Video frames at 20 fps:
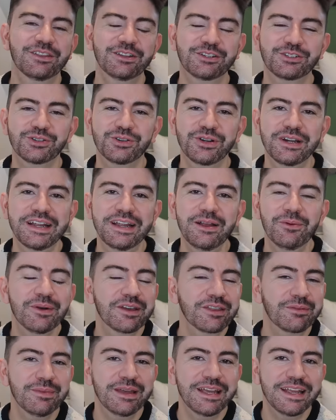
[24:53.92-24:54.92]
the tree
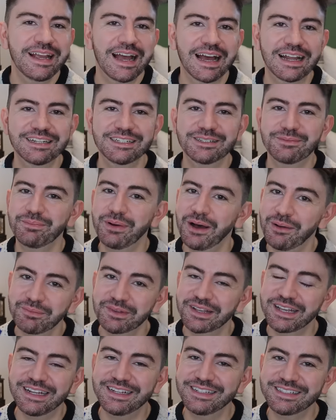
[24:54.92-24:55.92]
with me and
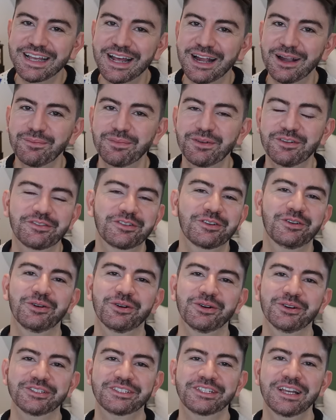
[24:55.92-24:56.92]
Pumpkin's help, of
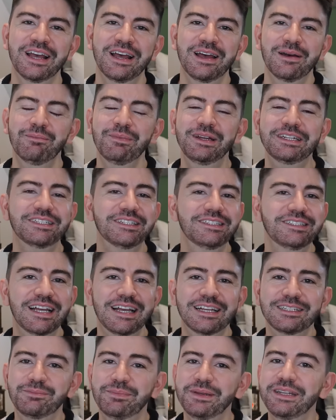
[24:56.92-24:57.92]
course. Mittens
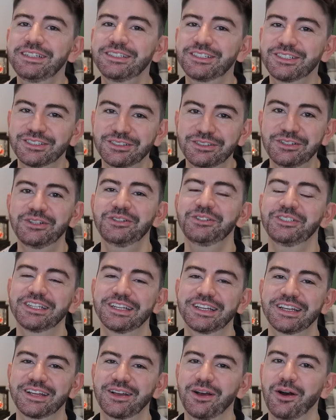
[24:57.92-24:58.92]
has been
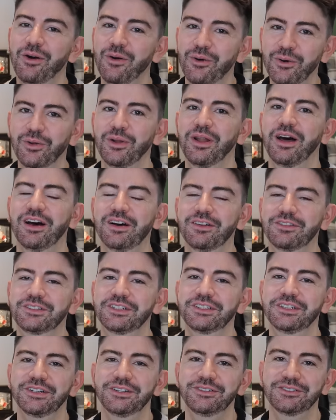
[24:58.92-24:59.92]
snoozing all
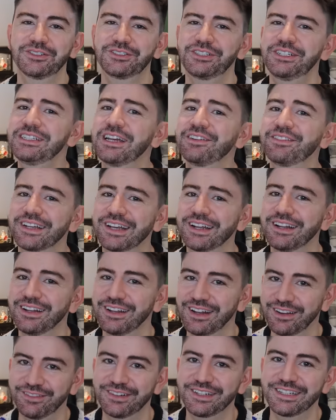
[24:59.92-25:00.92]
afternoon, so she's having a
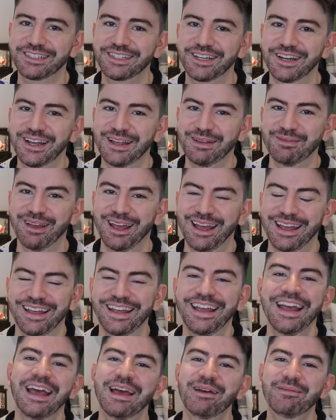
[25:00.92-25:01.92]
lovely time.
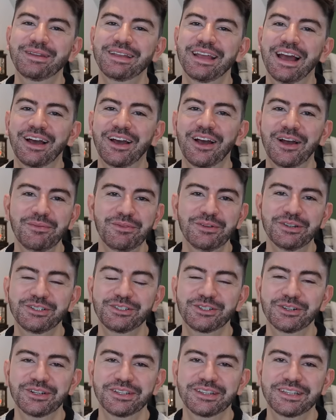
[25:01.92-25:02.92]
But yeah, I hope you
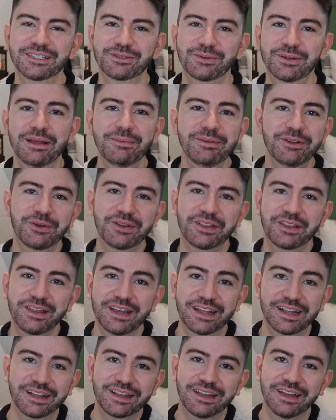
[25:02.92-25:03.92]
enjoyed this one. Let me know what you
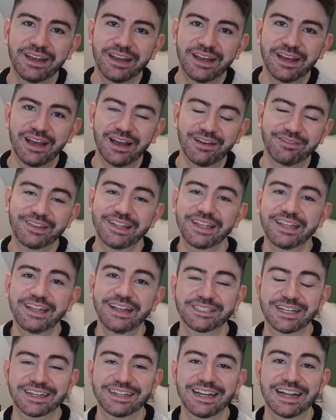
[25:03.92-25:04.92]
think of the
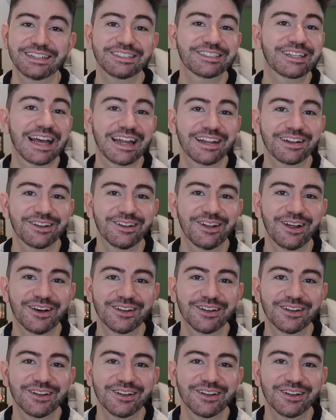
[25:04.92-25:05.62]
secondhand candle